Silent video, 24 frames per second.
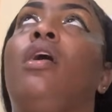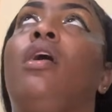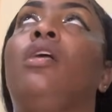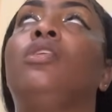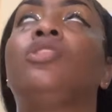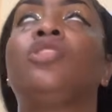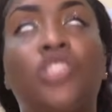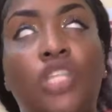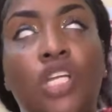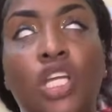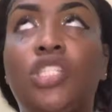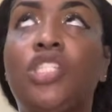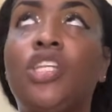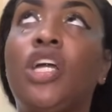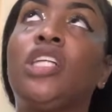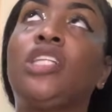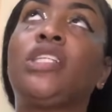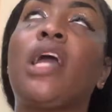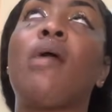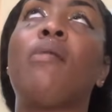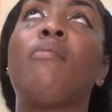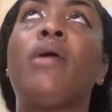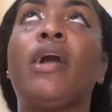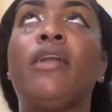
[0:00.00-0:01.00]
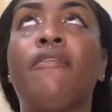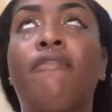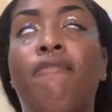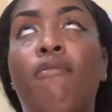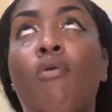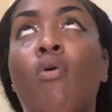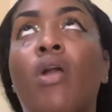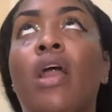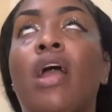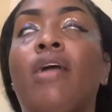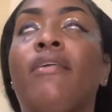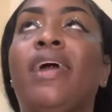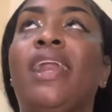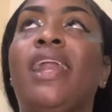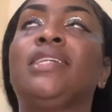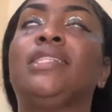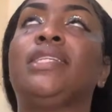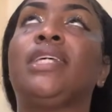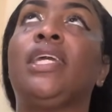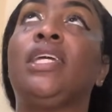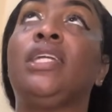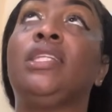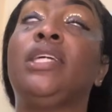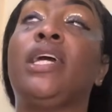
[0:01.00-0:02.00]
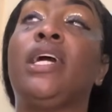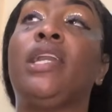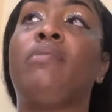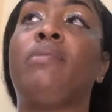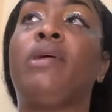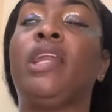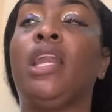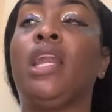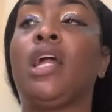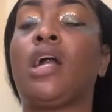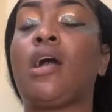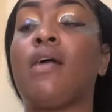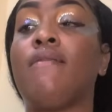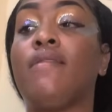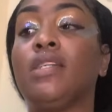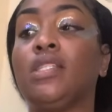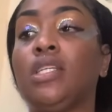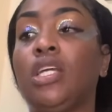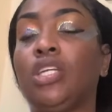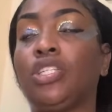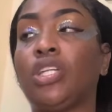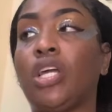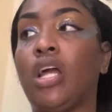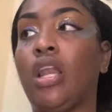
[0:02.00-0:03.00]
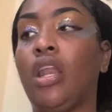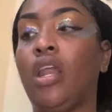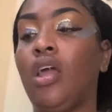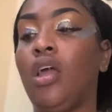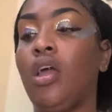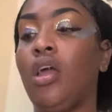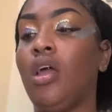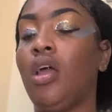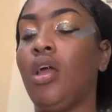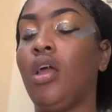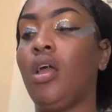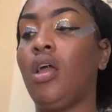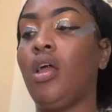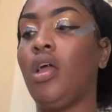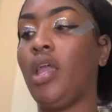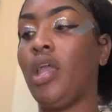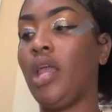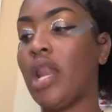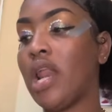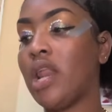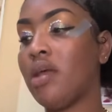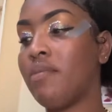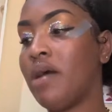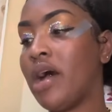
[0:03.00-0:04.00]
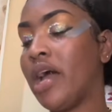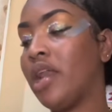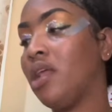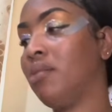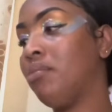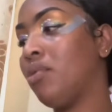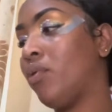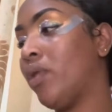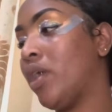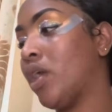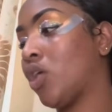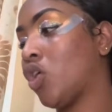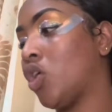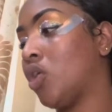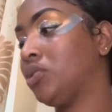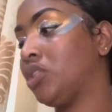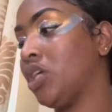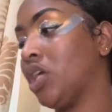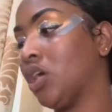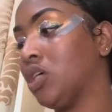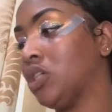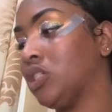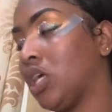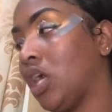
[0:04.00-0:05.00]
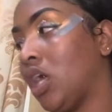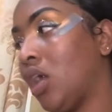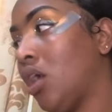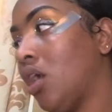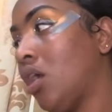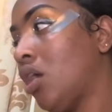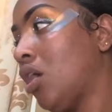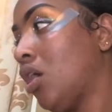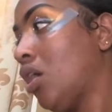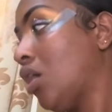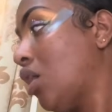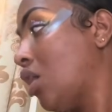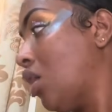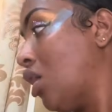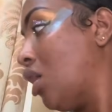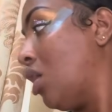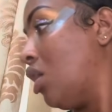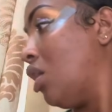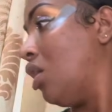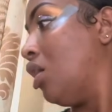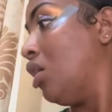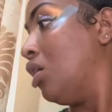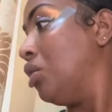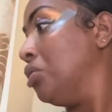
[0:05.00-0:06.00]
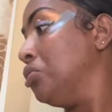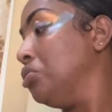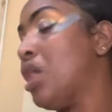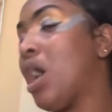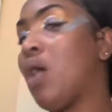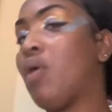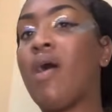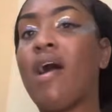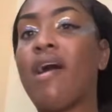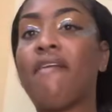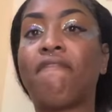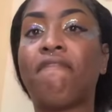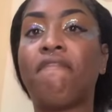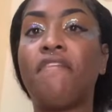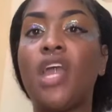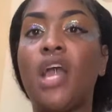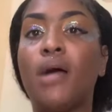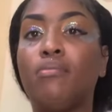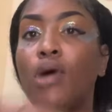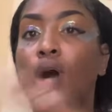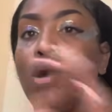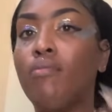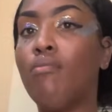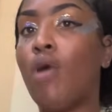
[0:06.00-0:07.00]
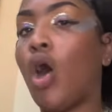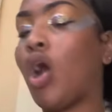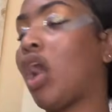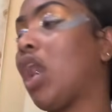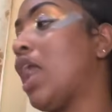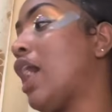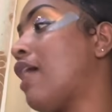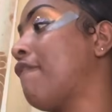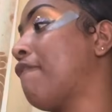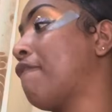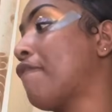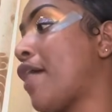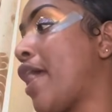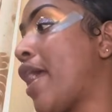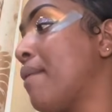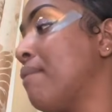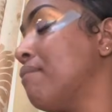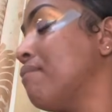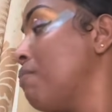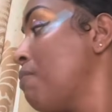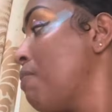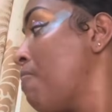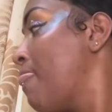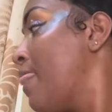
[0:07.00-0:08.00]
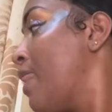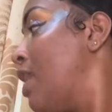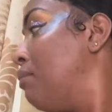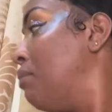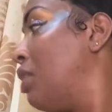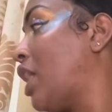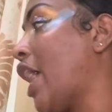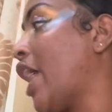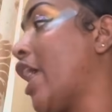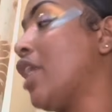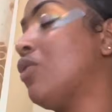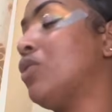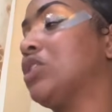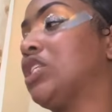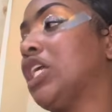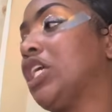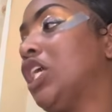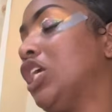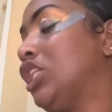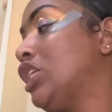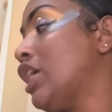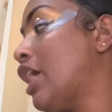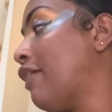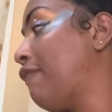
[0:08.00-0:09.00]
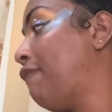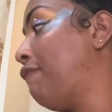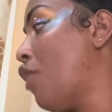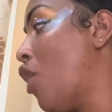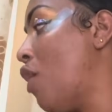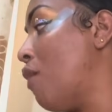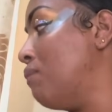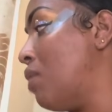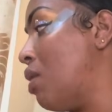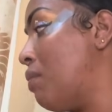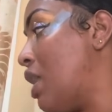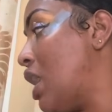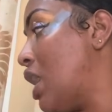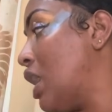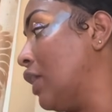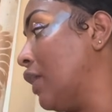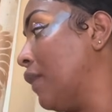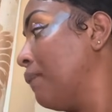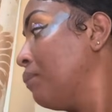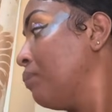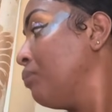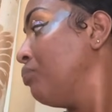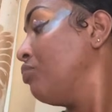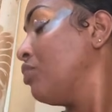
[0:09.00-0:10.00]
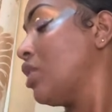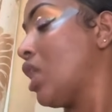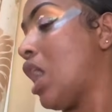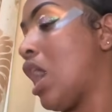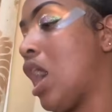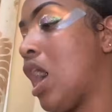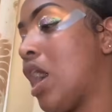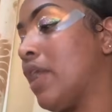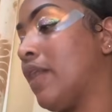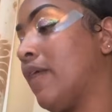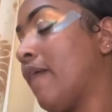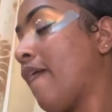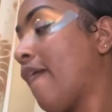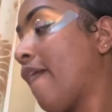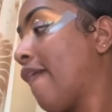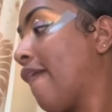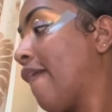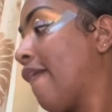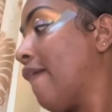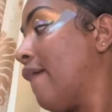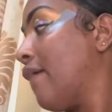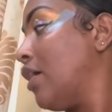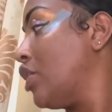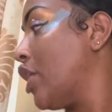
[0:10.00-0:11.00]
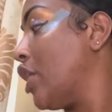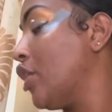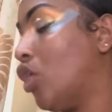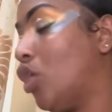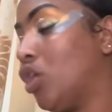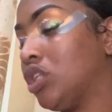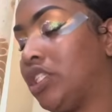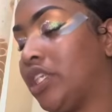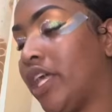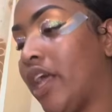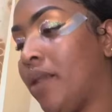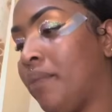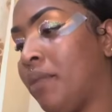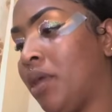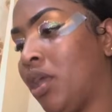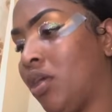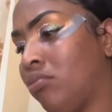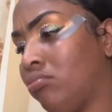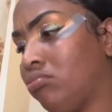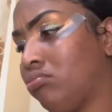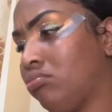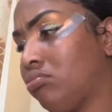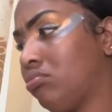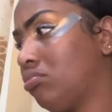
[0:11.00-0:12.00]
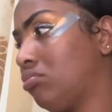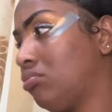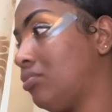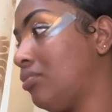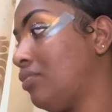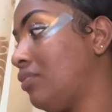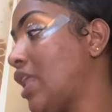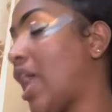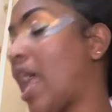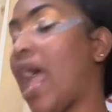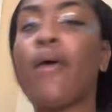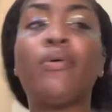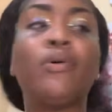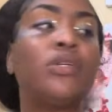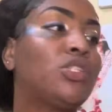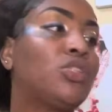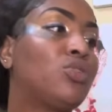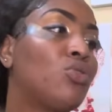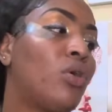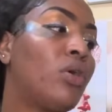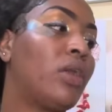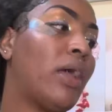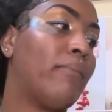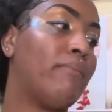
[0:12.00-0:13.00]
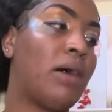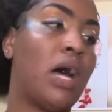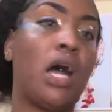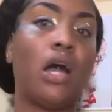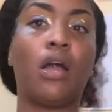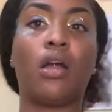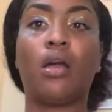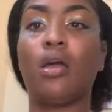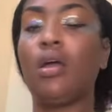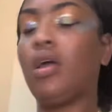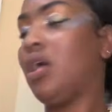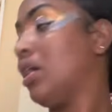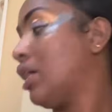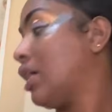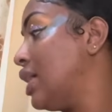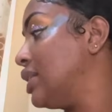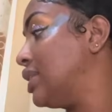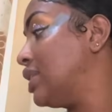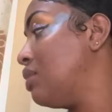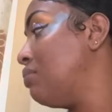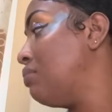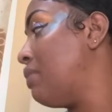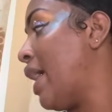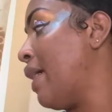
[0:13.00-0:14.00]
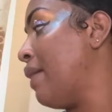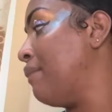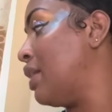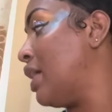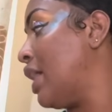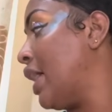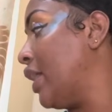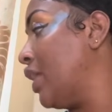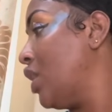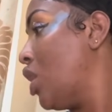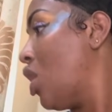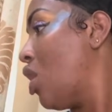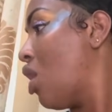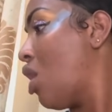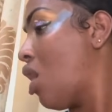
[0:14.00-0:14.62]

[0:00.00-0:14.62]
she search our man phone and realize the kitty and the man in a conversation. In the morning, me wake up, she go say, you want a fake bumbo claw friend? Because you know, say kitty, a fuck my man. And you don't tell me. I was thrown aback. Because in my mind,